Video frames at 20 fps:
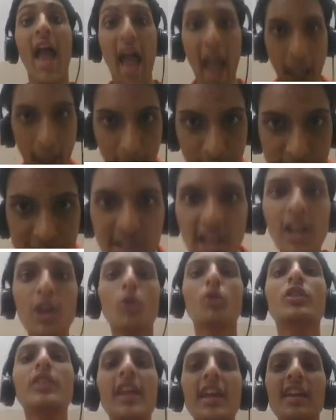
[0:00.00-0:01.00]

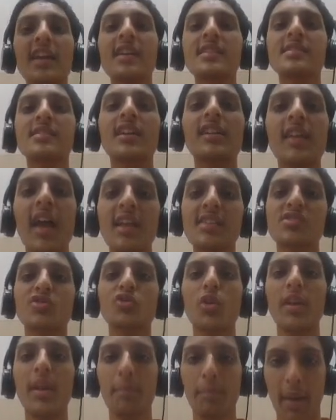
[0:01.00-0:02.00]
Absolutely yes, it has
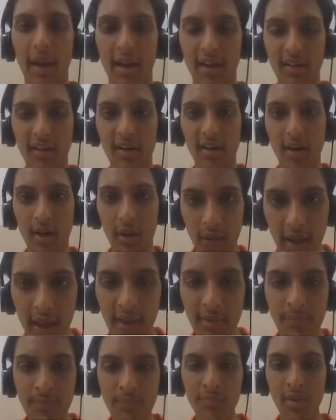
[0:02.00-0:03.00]
to depend.
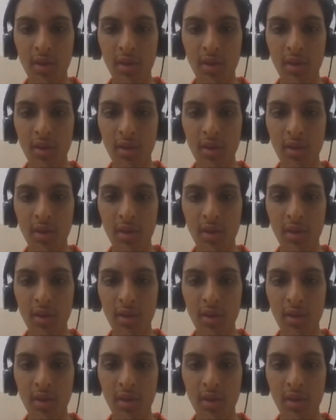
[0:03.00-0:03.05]
Okay.